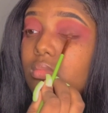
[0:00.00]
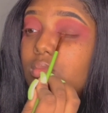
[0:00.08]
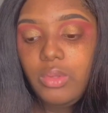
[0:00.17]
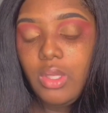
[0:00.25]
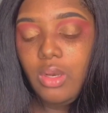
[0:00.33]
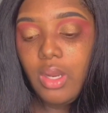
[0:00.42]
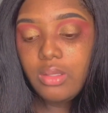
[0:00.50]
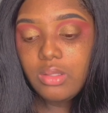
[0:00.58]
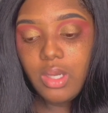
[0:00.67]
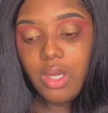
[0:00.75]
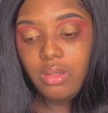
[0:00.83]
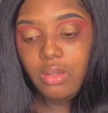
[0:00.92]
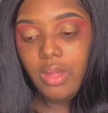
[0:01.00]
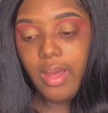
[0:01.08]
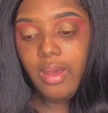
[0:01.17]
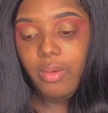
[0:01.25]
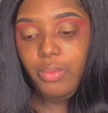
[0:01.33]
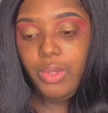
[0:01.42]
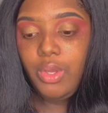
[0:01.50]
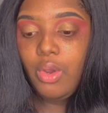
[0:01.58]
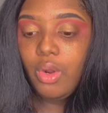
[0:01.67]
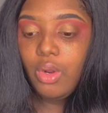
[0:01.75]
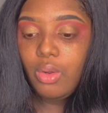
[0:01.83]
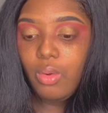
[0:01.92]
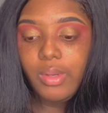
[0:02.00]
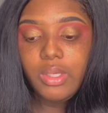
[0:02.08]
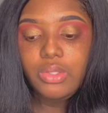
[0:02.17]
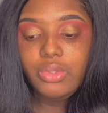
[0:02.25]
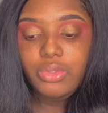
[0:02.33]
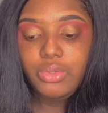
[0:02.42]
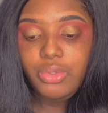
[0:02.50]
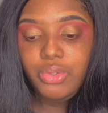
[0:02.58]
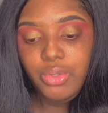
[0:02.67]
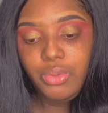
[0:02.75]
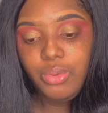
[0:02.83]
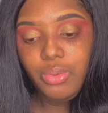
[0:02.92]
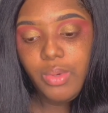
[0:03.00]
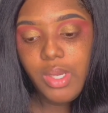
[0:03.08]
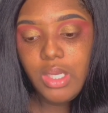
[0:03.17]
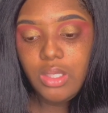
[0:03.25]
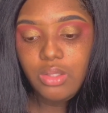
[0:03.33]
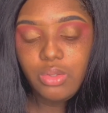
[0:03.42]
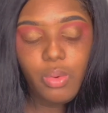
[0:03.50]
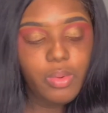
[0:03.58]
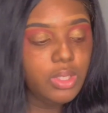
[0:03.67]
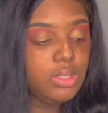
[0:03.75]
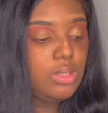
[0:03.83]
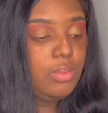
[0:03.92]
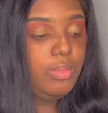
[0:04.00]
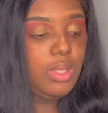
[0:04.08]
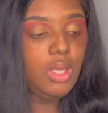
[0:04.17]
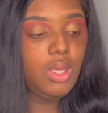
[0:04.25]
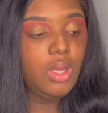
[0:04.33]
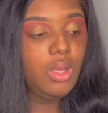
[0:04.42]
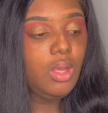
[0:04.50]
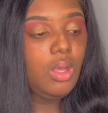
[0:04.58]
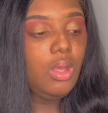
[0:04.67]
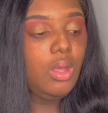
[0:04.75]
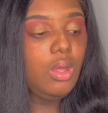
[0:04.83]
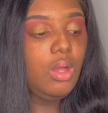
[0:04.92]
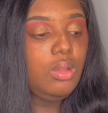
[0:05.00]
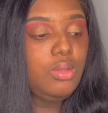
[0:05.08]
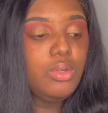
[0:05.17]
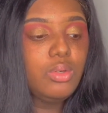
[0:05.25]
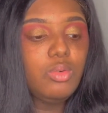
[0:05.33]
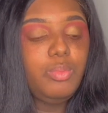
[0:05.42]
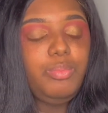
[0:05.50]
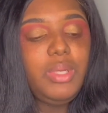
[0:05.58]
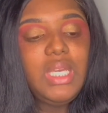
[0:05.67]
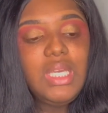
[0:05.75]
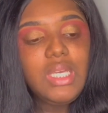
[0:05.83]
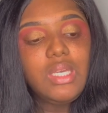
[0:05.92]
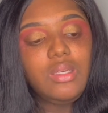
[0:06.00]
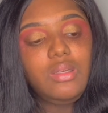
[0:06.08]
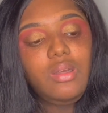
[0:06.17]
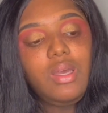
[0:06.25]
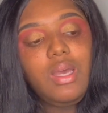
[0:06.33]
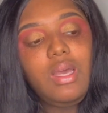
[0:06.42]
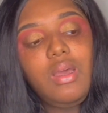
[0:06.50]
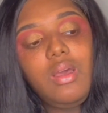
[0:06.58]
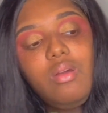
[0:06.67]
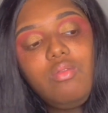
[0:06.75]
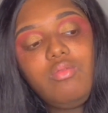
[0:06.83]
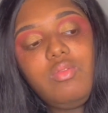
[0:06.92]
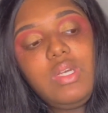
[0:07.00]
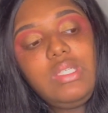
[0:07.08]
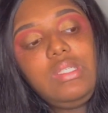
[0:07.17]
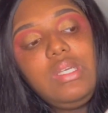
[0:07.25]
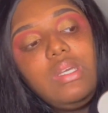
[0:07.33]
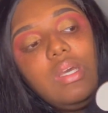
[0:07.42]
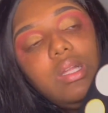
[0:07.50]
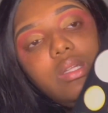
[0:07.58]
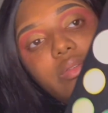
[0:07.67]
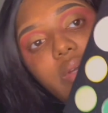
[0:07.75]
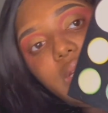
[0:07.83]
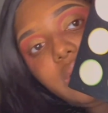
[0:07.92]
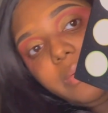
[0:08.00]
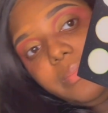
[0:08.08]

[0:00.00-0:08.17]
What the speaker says: The next color that we are going to do is going to be a little pink rustic color right here.